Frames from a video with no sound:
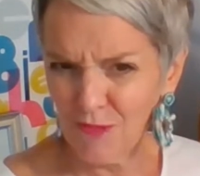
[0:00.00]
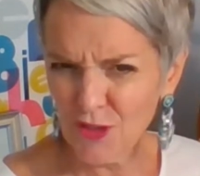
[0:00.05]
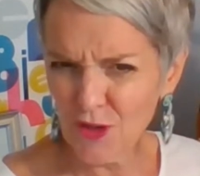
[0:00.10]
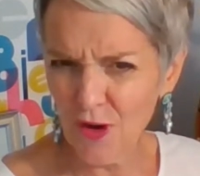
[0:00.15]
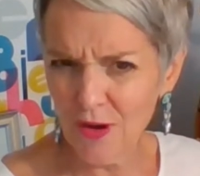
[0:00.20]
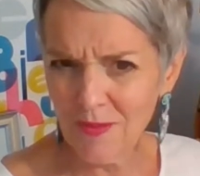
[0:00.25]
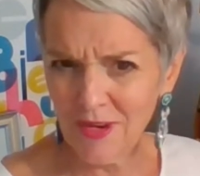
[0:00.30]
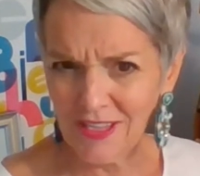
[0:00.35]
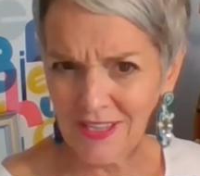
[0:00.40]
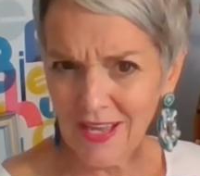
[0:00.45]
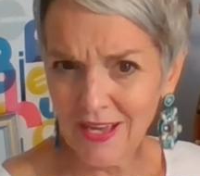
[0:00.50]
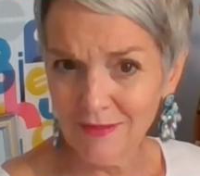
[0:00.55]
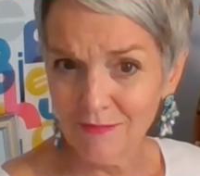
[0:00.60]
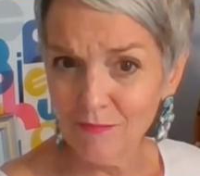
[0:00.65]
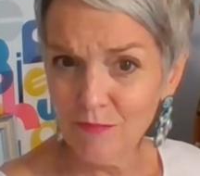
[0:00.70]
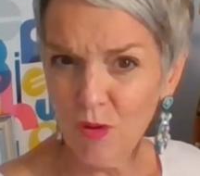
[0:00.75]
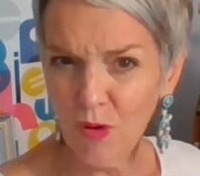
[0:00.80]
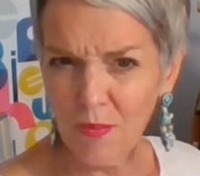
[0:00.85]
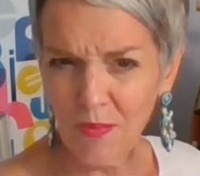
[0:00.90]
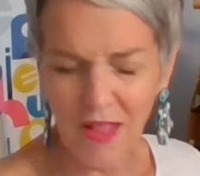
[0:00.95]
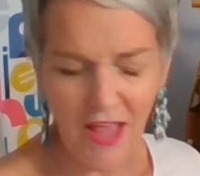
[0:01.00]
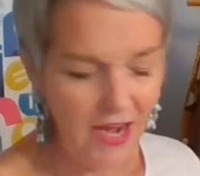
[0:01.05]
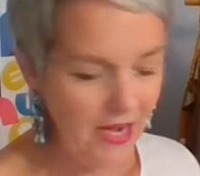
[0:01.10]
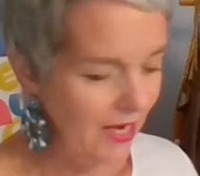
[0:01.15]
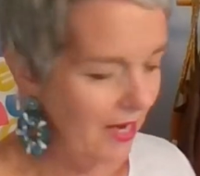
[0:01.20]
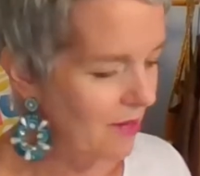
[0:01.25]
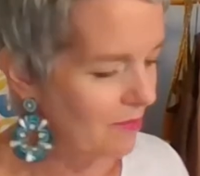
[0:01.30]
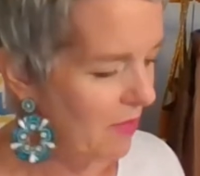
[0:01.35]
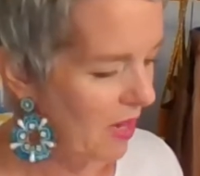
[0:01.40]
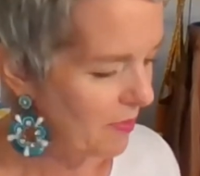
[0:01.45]
Sorry about that. Poor
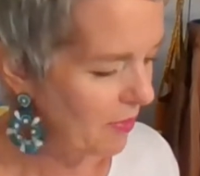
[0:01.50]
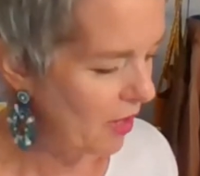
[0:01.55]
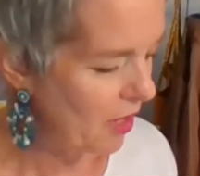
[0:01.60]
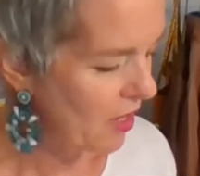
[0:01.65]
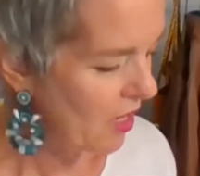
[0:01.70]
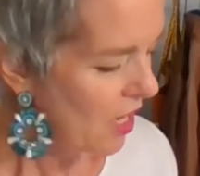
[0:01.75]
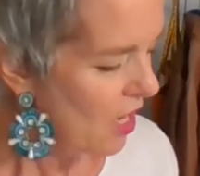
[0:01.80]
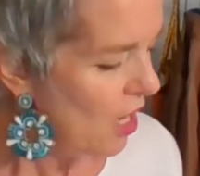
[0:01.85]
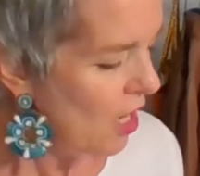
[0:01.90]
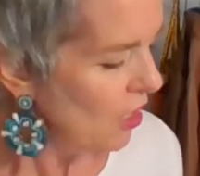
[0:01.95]
planning on my part.